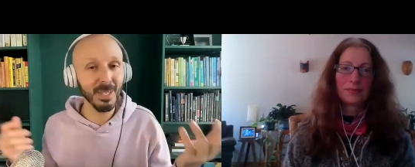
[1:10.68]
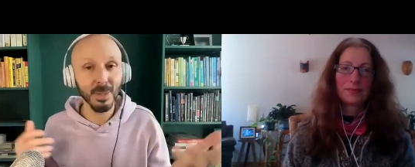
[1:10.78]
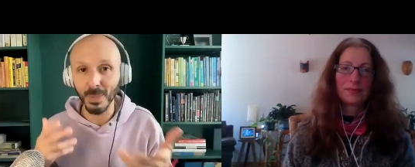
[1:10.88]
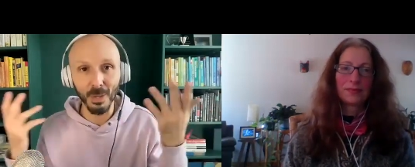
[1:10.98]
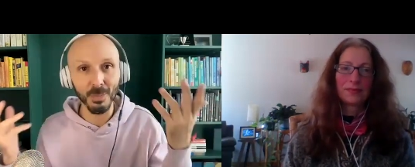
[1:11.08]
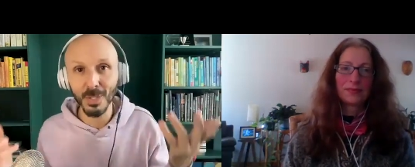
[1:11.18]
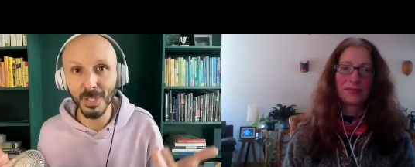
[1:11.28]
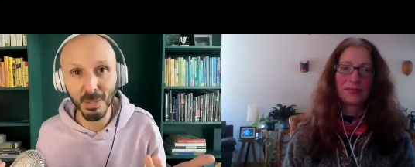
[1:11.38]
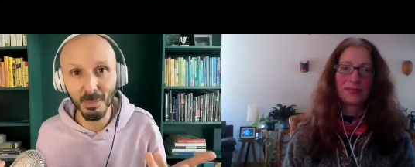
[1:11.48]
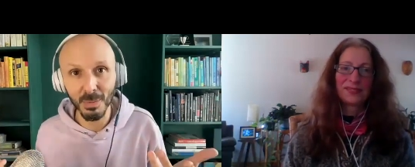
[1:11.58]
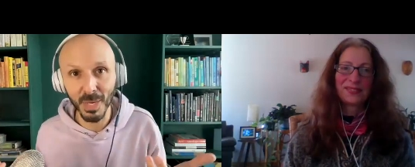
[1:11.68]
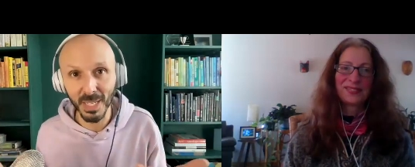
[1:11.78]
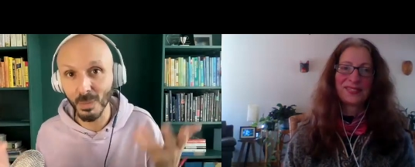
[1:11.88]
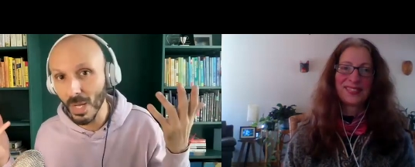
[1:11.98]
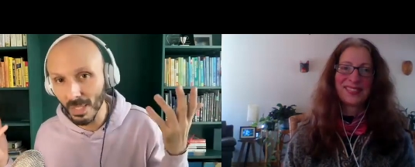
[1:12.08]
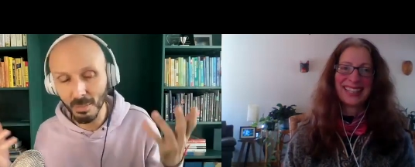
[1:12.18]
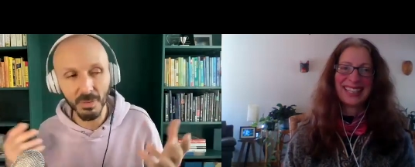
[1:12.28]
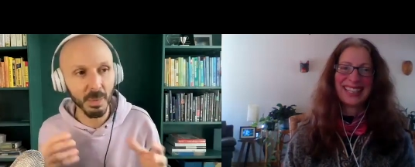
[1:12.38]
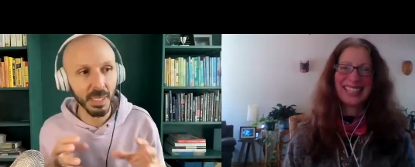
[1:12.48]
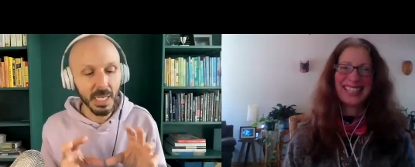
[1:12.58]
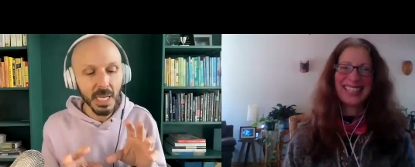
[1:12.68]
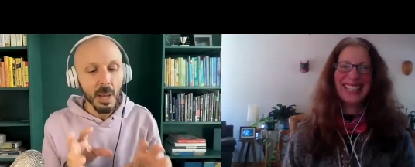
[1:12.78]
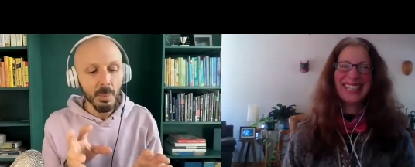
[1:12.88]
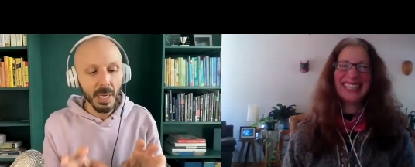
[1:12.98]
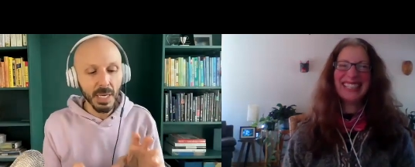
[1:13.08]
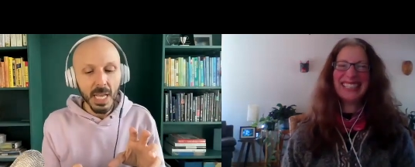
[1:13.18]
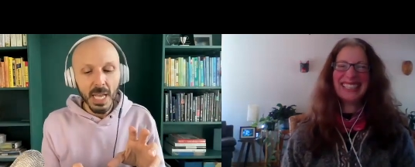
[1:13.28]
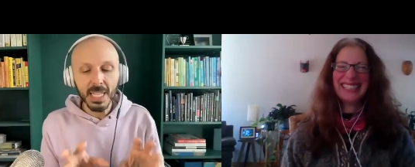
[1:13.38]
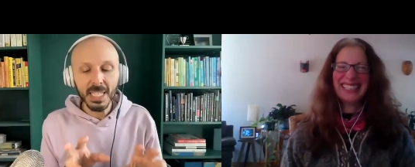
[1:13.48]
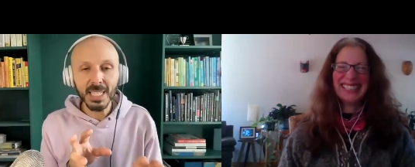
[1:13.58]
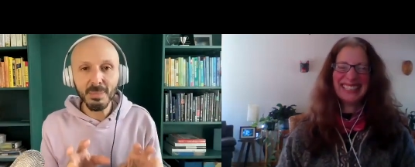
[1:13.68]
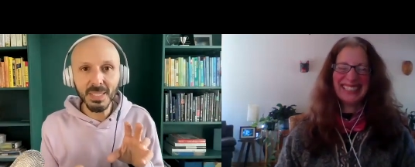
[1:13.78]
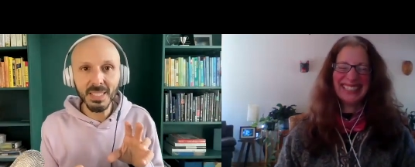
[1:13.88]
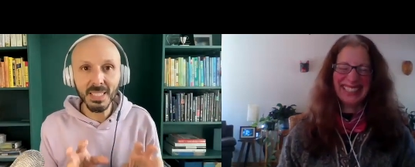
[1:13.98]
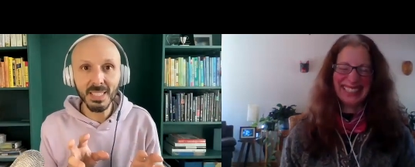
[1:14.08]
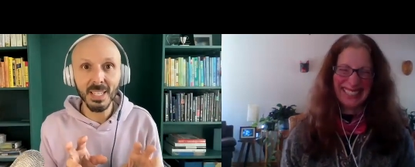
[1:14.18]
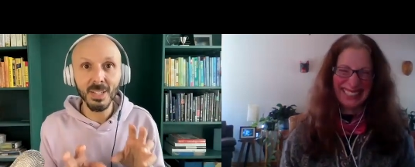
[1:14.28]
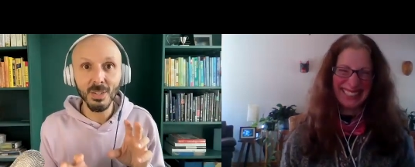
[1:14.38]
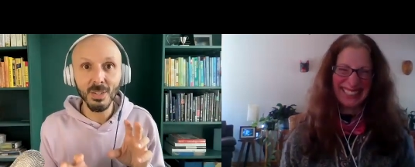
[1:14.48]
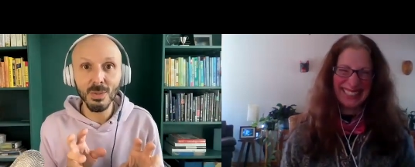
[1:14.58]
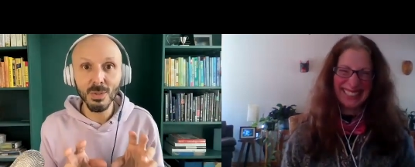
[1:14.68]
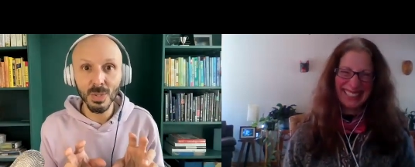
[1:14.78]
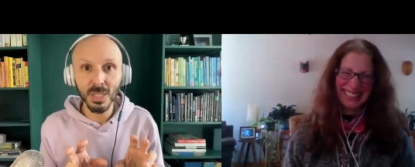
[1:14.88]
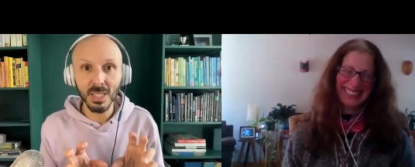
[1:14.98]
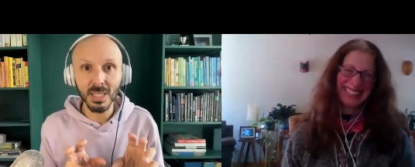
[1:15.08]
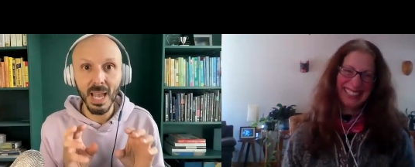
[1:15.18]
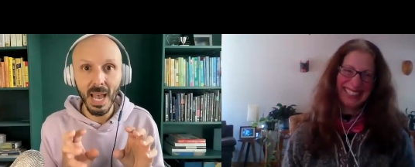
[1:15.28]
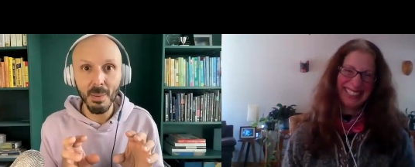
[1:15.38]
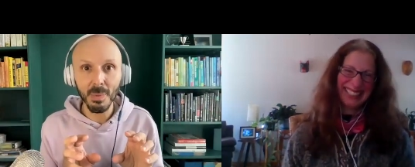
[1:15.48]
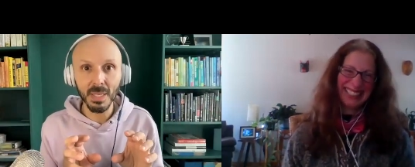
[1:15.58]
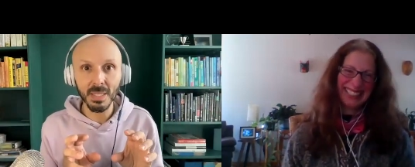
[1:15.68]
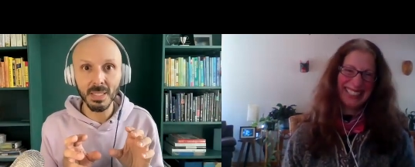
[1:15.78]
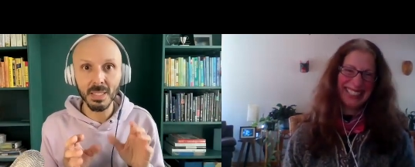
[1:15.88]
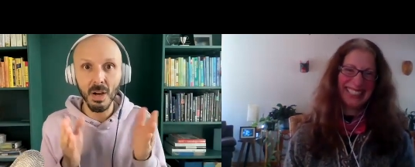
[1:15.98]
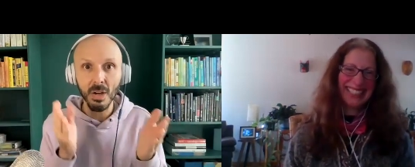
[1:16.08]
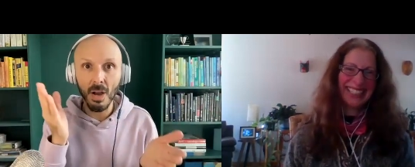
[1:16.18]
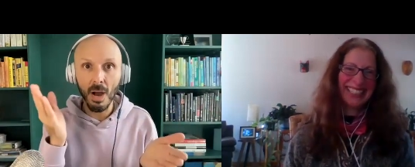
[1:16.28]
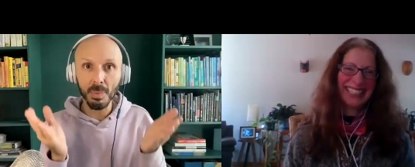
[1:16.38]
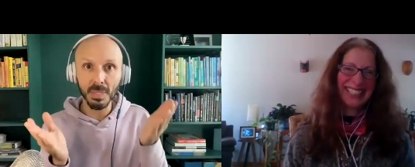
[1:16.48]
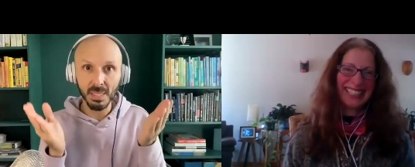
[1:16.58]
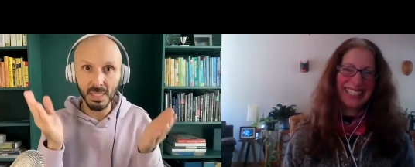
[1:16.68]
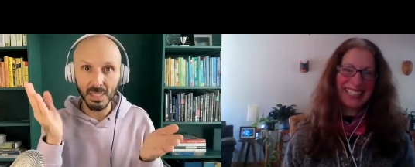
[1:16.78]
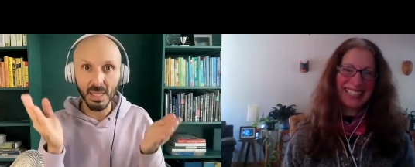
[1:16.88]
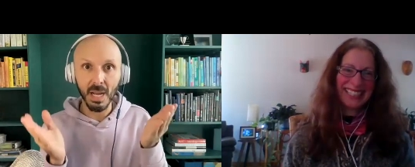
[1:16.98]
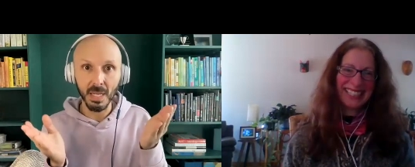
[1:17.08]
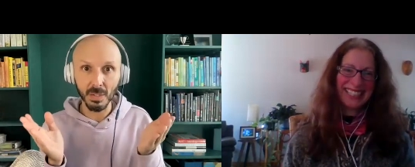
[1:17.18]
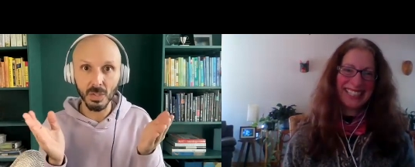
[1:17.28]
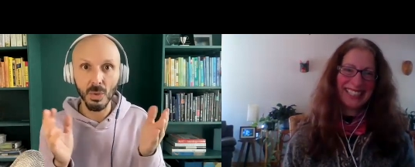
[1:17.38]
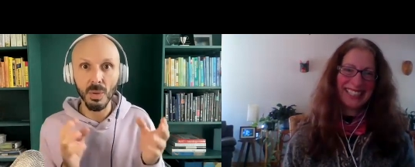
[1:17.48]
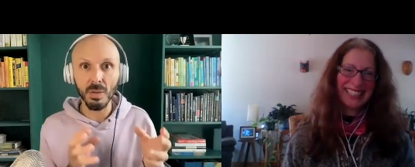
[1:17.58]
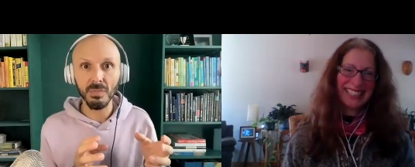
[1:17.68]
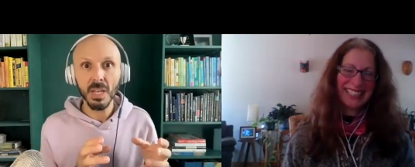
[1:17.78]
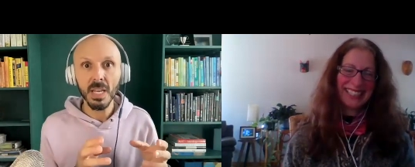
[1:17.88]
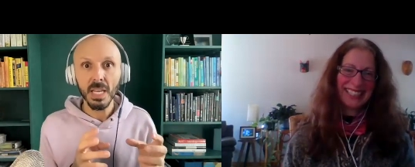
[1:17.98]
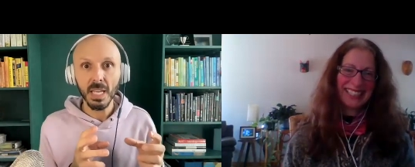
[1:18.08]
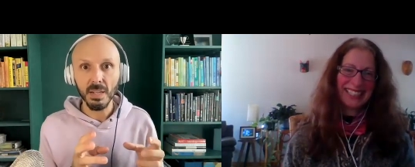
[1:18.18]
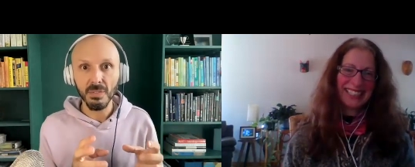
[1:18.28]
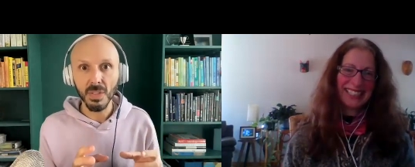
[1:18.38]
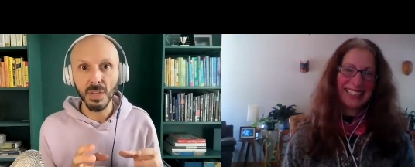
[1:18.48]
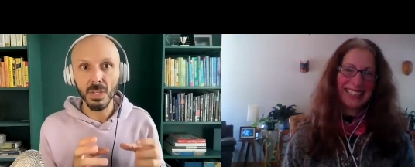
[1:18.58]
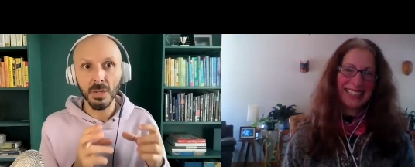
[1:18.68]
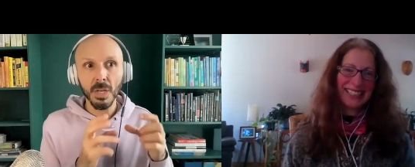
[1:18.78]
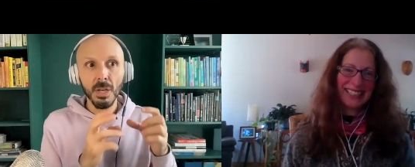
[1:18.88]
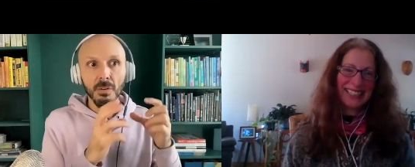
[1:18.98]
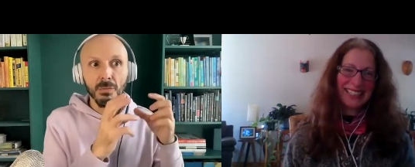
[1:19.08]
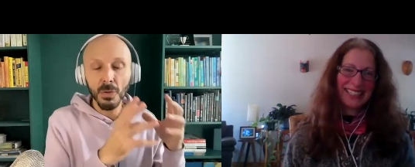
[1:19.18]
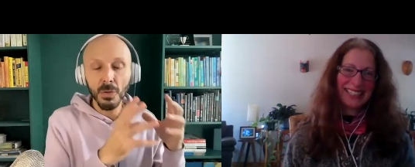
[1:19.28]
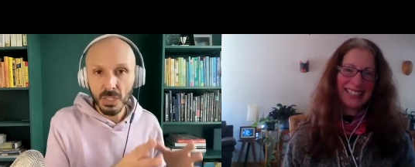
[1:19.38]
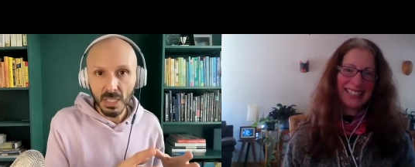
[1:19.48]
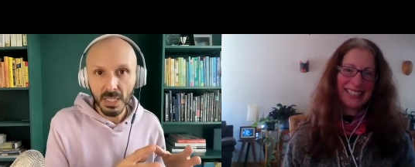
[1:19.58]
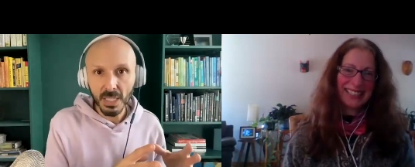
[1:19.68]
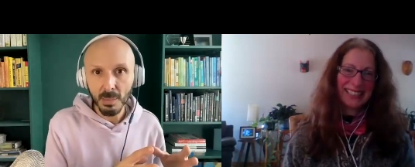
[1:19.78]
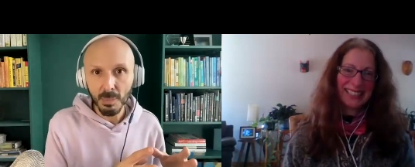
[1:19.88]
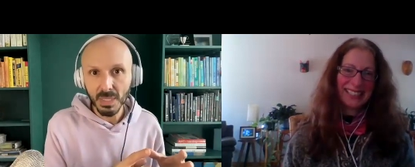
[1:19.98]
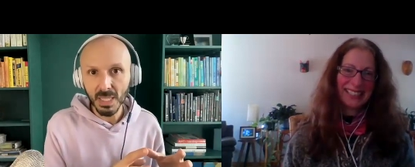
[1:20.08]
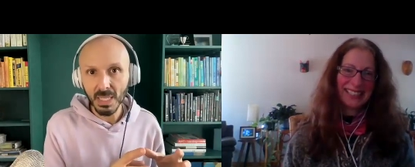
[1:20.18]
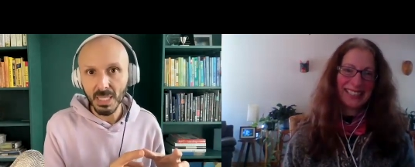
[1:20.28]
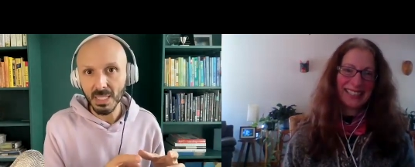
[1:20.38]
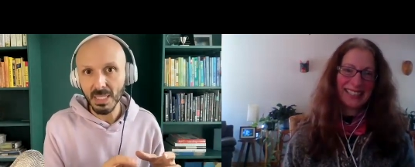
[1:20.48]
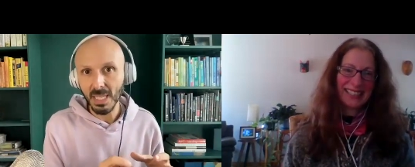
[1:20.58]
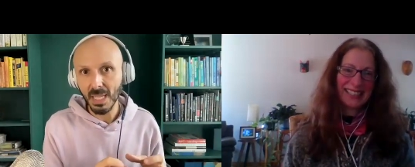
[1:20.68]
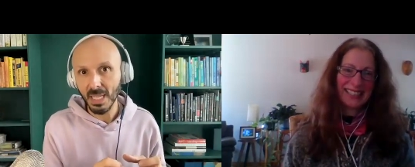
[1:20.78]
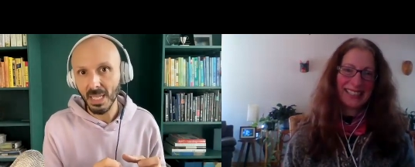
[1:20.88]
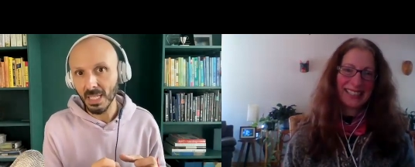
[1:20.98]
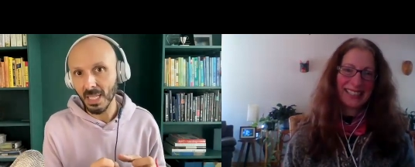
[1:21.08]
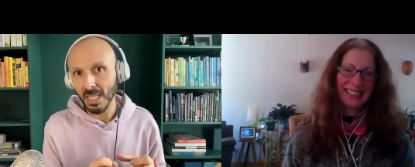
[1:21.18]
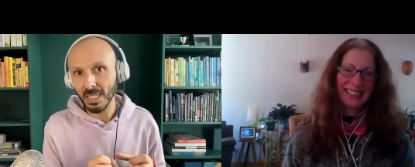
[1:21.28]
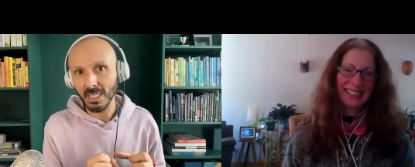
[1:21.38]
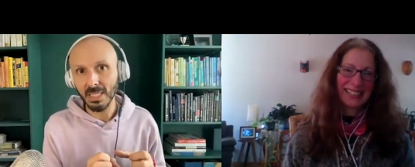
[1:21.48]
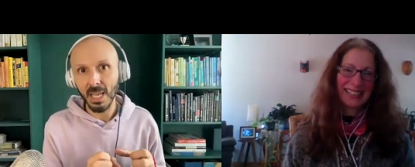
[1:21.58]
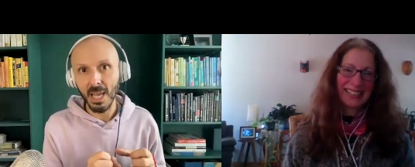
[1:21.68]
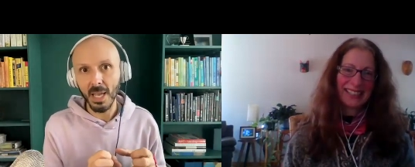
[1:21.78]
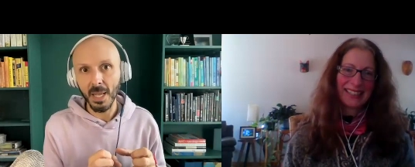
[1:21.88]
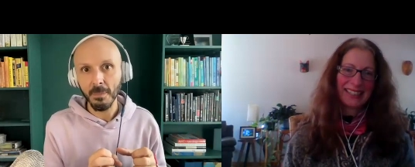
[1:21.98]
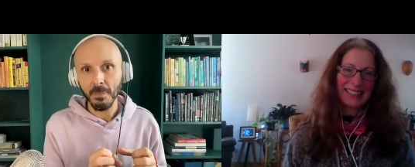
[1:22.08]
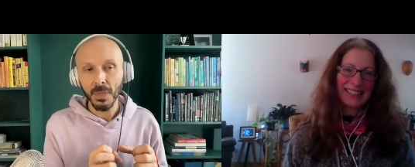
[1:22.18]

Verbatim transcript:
Speaker 1: here we are, we're just jumping right in. Welcome everybody. But eclipse season usually happens on opposite signs. So if if the first eclipse is in, let's say,